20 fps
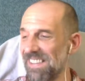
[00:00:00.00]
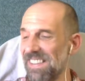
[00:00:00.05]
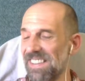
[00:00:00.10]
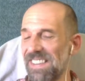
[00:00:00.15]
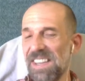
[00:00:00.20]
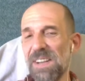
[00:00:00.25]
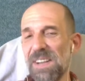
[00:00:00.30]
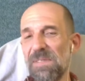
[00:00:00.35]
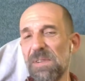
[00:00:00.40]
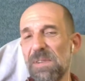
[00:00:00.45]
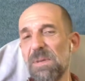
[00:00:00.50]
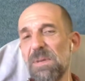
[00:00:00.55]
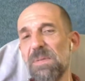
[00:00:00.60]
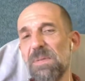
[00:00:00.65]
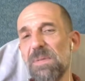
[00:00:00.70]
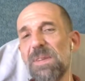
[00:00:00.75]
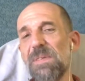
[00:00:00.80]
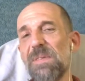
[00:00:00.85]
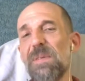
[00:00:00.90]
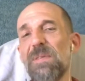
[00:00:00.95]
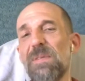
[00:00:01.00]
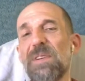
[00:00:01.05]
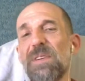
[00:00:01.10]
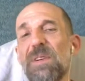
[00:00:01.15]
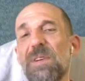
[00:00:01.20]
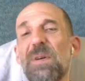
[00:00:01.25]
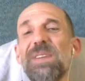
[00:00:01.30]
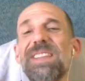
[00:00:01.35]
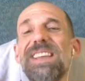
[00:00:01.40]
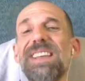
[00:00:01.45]
if you
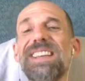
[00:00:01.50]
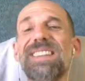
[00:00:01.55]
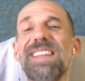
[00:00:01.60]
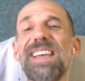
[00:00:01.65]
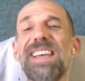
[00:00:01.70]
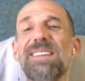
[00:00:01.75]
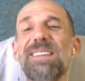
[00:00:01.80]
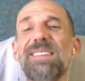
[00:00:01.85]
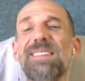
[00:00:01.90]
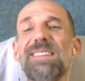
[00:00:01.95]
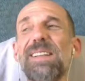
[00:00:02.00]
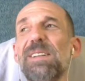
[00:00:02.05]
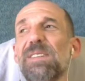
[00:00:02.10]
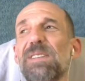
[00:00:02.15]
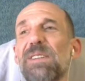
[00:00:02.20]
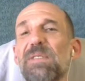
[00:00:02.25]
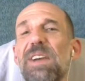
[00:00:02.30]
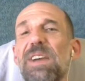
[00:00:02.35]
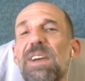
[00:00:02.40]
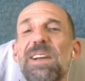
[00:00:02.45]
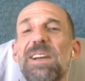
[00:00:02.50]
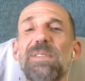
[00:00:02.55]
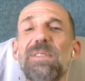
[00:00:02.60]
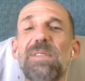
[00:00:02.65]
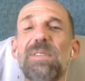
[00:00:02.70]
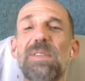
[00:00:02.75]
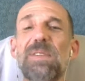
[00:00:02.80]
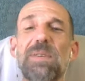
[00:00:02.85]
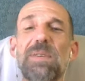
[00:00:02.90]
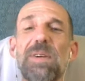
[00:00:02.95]
record these things, then there's a record of
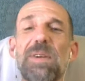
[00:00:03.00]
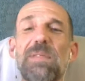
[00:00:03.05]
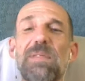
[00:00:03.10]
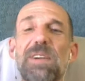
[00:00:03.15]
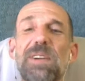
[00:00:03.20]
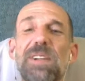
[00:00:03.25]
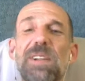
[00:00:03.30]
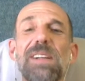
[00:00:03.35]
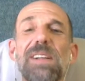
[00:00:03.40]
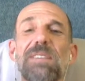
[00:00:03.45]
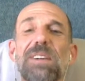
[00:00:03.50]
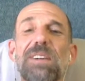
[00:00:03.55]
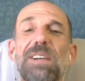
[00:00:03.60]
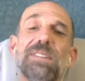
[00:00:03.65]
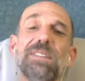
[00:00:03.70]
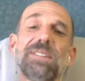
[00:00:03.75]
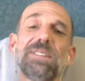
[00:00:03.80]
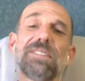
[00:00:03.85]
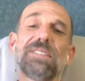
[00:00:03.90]
your cleverness.